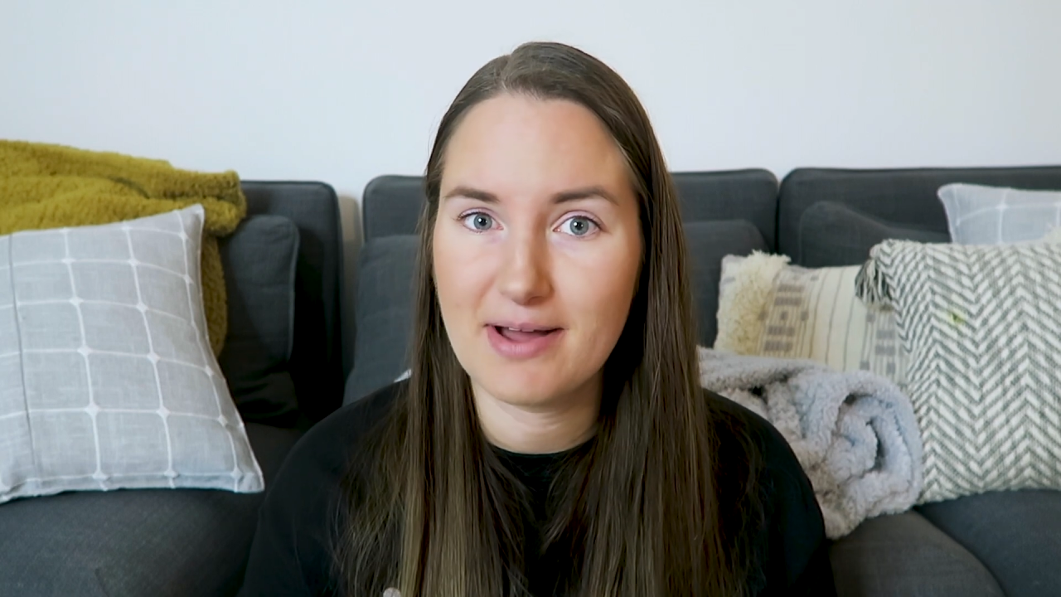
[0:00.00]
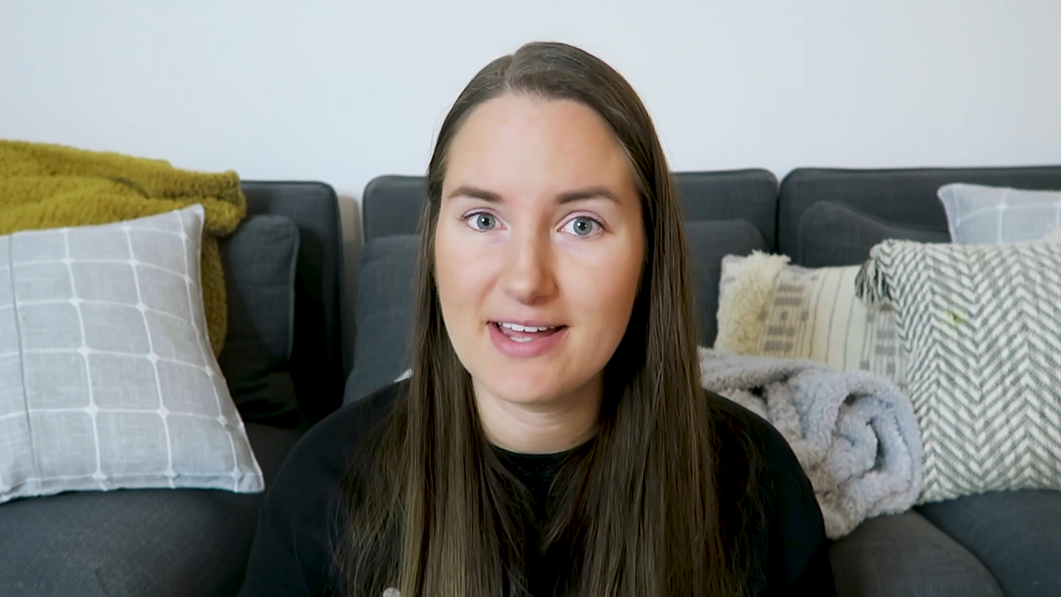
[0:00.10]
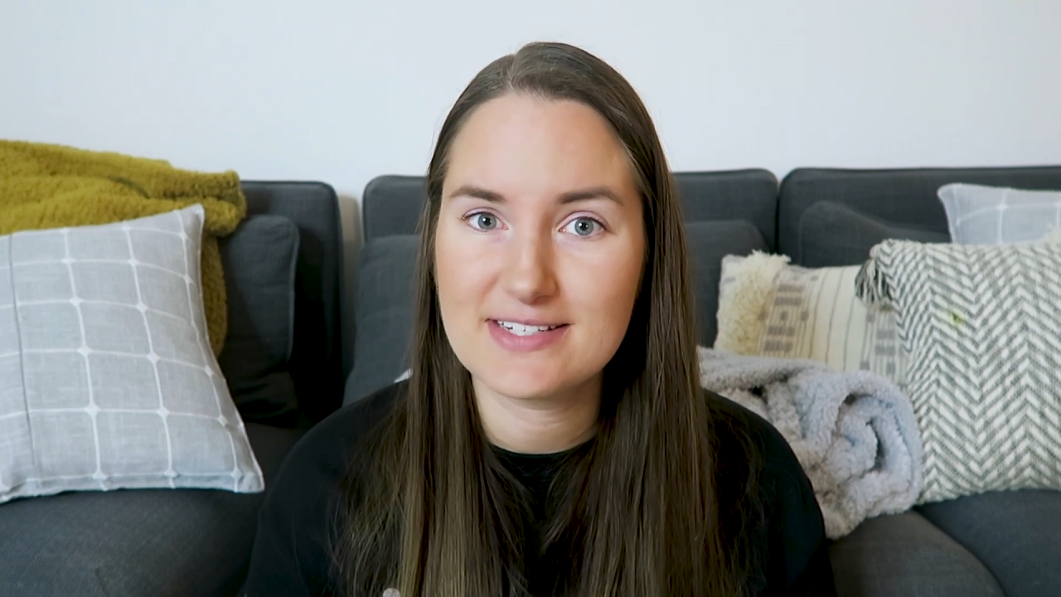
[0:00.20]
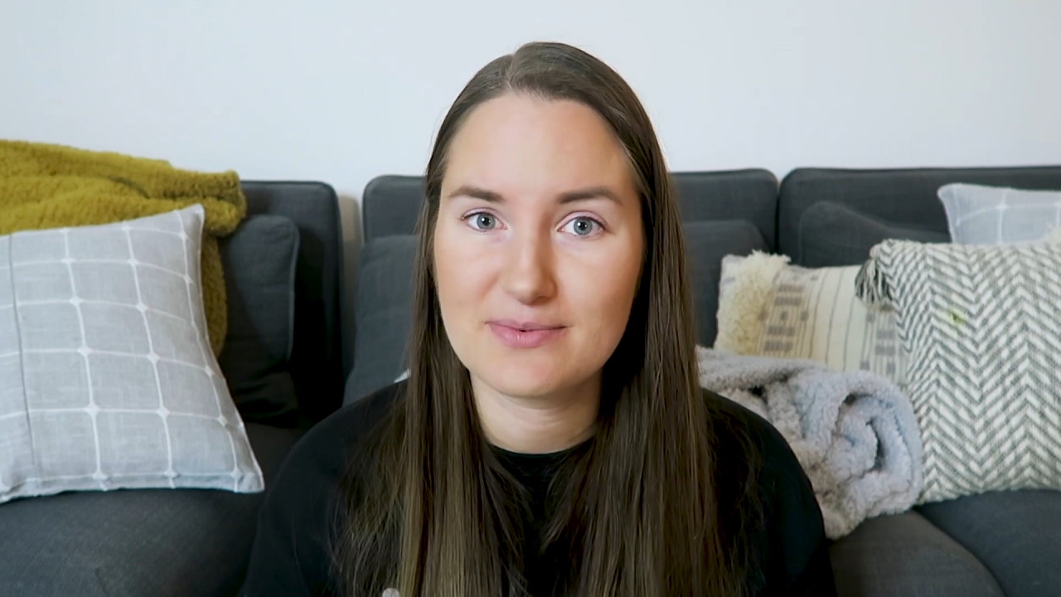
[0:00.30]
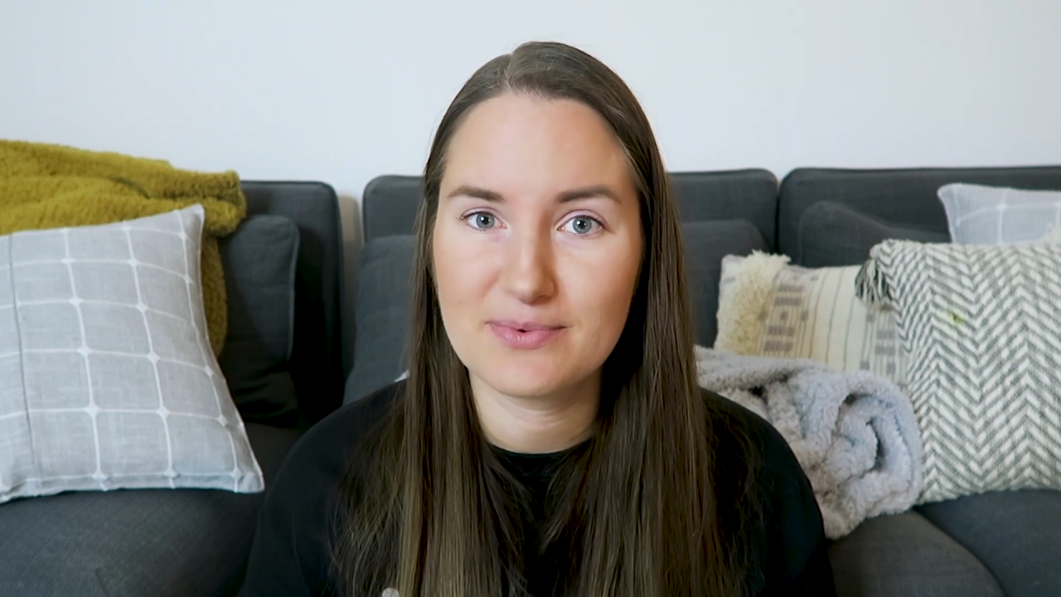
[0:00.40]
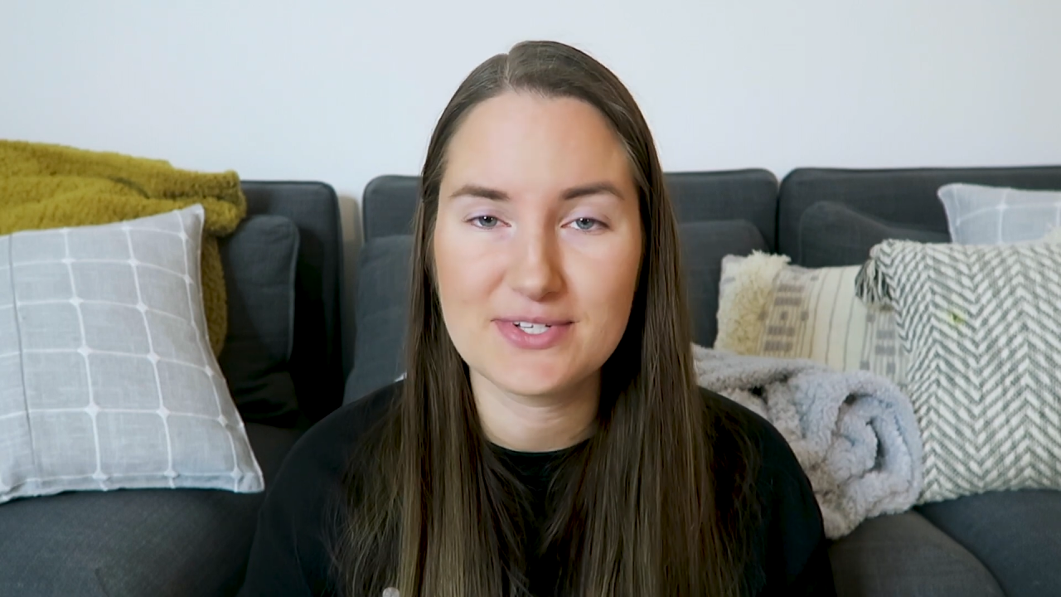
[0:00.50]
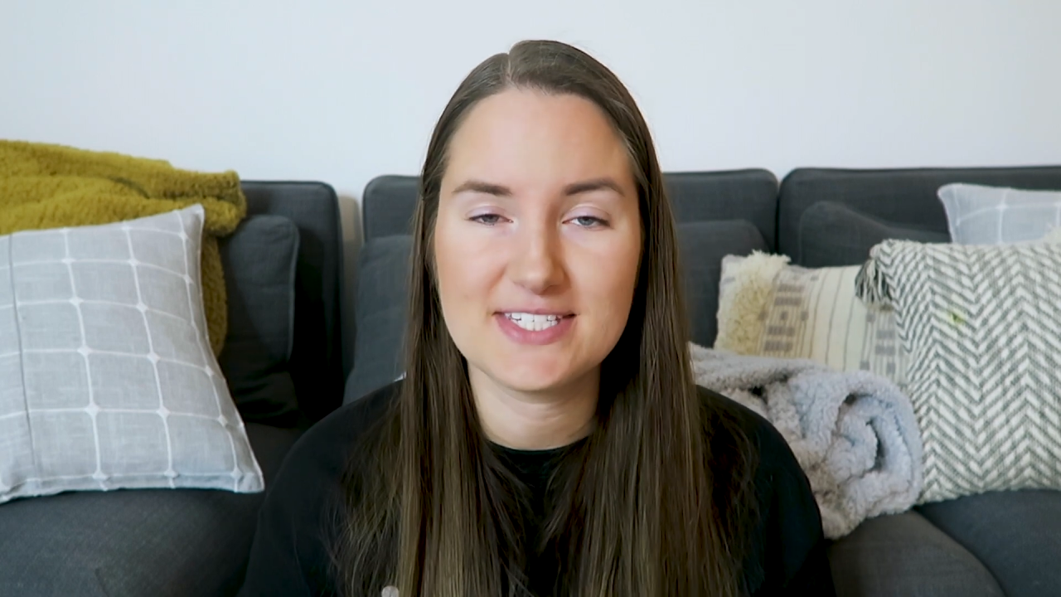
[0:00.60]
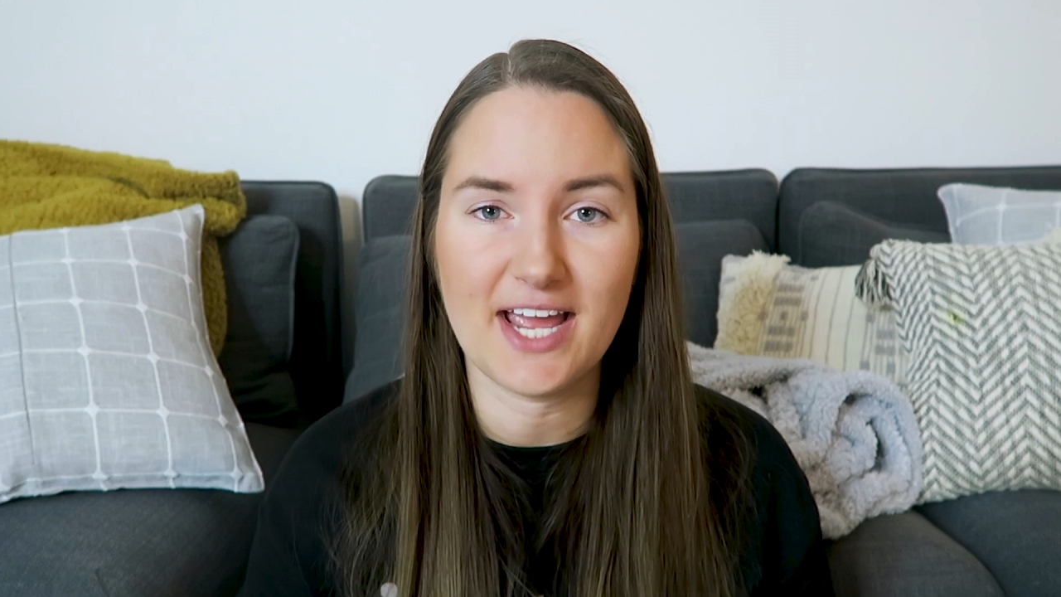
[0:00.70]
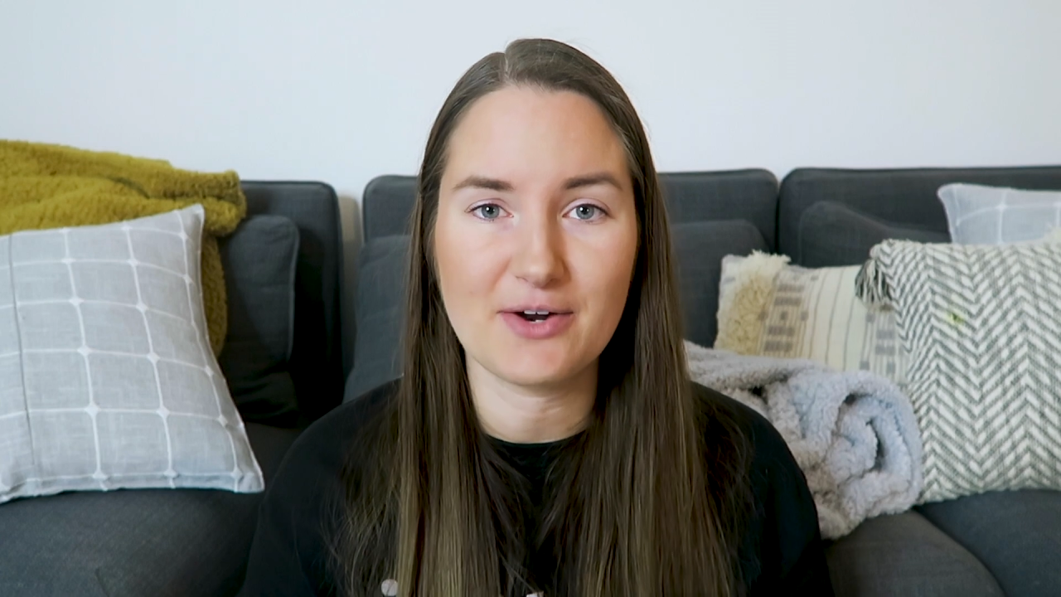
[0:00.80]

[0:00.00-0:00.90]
but we'll see.